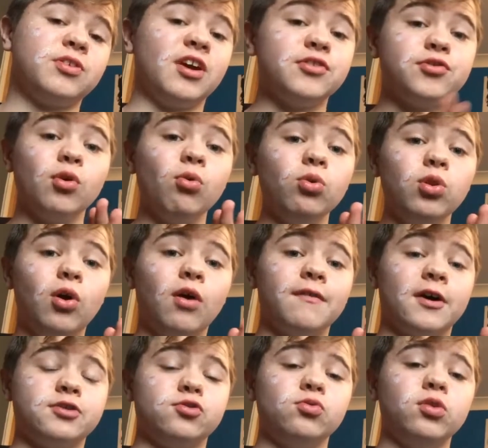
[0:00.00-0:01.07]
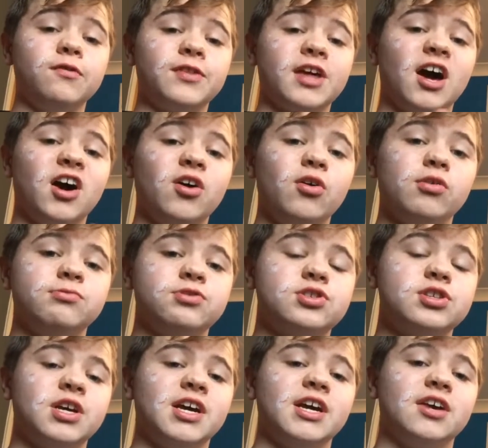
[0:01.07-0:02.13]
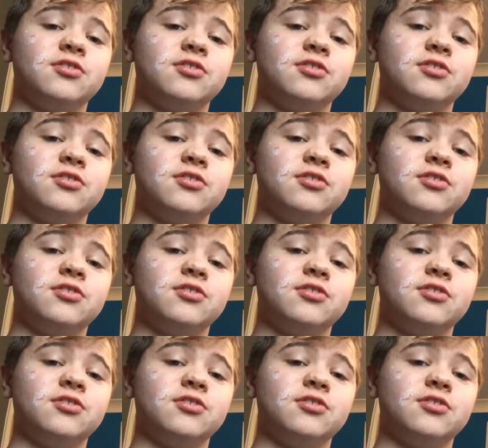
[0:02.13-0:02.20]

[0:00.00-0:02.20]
which I do love. I do love the cartoons.